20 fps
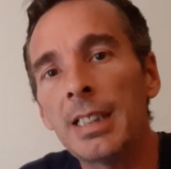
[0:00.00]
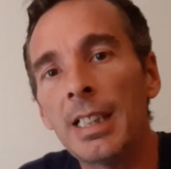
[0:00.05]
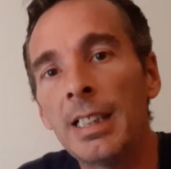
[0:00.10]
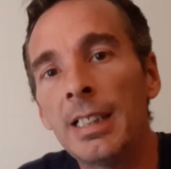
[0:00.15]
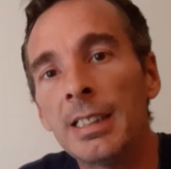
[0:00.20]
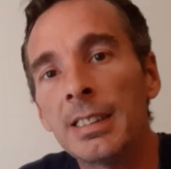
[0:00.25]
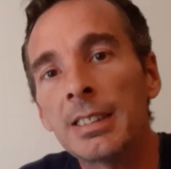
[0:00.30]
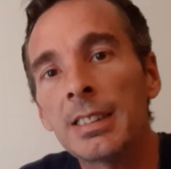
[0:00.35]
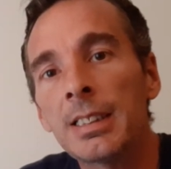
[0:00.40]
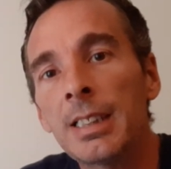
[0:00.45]
and
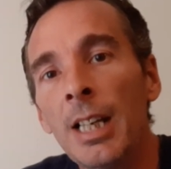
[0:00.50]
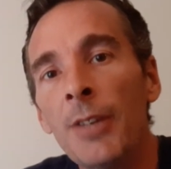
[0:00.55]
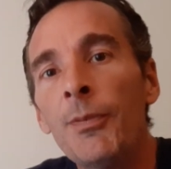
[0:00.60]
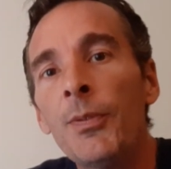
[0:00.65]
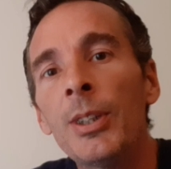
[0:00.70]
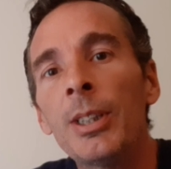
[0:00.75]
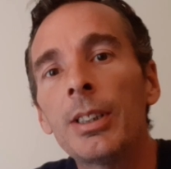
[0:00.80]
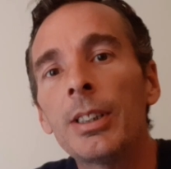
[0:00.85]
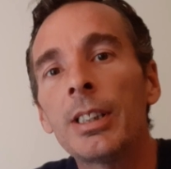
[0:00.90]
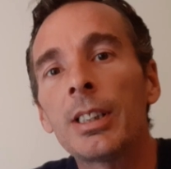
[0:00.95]
it's
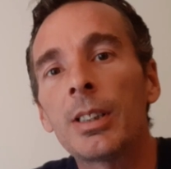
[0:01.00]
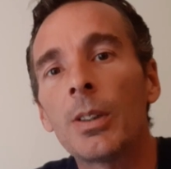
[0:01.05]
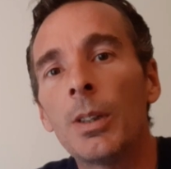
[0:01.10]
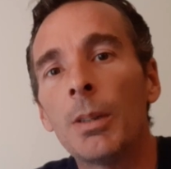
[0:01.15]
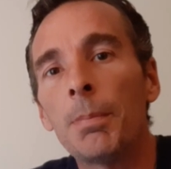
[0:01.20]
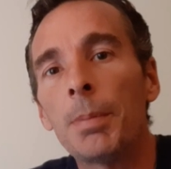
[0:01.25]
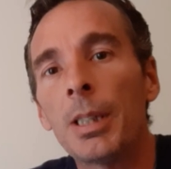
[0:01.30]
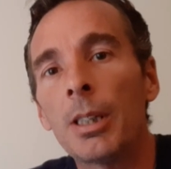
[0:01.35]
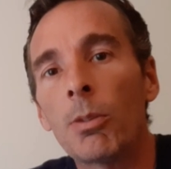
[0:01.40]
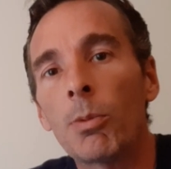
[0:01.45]
definitely gonna
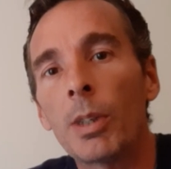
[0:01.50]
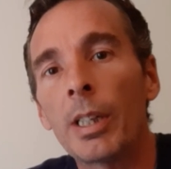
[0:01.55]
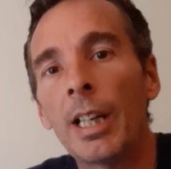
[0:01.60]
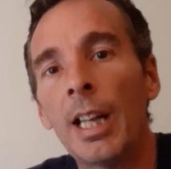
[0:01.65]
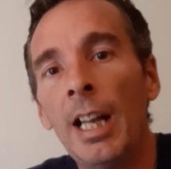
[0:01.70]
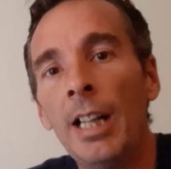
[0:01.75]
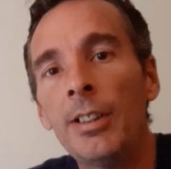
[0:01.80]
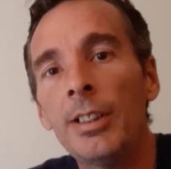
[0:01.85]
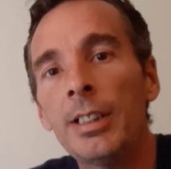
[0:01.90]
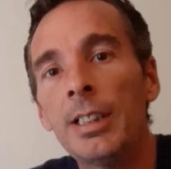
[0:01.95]
be a
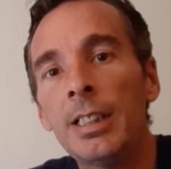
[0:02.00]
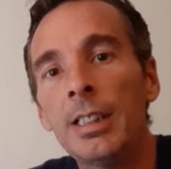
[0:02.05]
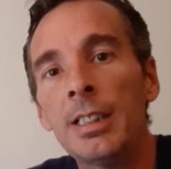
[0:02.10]
reality